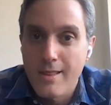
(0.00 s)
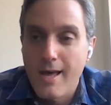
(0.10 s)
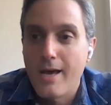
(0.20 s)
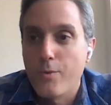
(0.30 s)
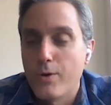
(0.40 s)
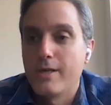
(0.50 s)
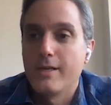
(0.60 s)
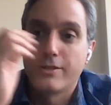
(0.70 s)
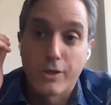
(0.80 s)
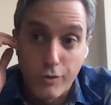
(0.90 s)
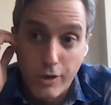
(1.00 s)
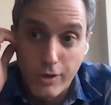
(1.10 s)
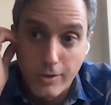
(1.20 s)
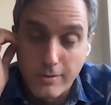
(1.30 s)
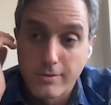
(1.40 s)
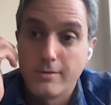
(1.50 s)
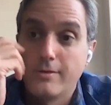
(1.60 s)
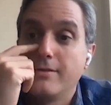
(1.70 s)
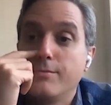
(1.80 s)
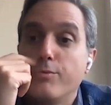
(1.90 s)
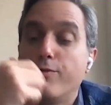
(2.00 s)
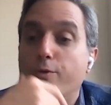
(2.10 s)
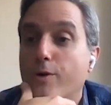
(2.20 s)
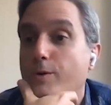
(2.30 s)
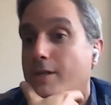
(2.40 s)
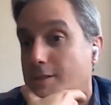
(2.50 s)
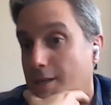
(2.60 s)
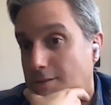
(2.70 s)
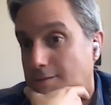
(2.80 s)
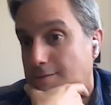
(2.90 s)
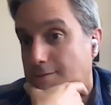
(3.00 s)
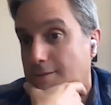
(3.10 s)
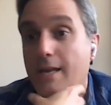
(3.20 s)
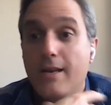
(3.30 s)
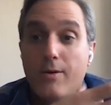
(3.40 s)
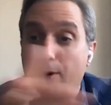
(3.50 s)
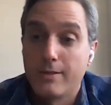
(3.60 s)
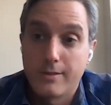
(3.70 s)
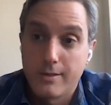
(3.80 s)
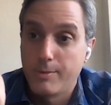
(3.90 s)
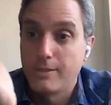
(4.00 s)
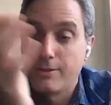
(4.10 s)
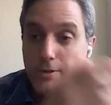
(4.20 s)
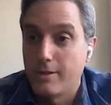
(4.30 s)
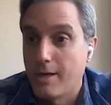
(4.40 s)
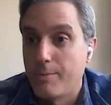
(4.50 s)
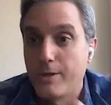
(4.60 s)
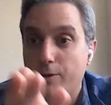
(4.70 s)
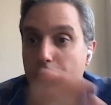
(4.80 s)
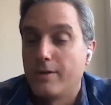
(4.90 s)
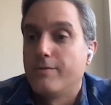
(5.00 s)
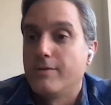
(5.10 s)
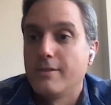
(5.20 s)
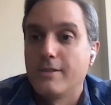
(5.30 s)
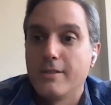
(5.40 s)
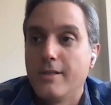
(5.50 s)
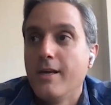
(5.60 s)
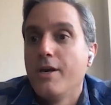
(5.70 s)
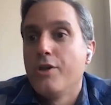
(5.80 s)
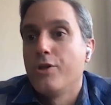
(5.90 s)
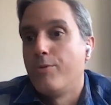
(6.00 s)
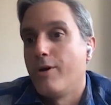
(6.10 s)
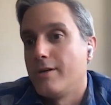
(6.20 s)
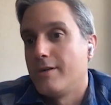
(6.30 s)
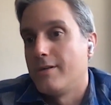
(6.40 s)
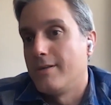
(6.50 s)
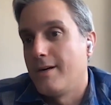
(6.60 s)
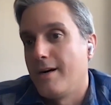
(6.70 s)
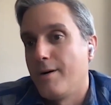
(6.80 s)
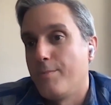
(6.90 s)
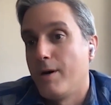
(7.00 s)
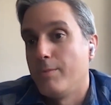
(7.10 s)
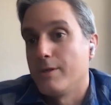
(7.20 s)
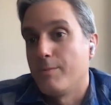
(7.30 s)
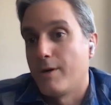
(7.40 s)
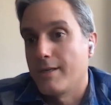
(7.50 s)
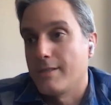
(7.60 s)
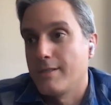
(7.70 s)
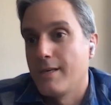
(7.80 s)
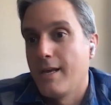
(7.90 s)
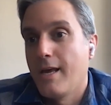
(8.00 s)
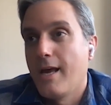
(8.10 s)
that we need to grow before we could sell, and whether to be to another company or even to the broader public markets.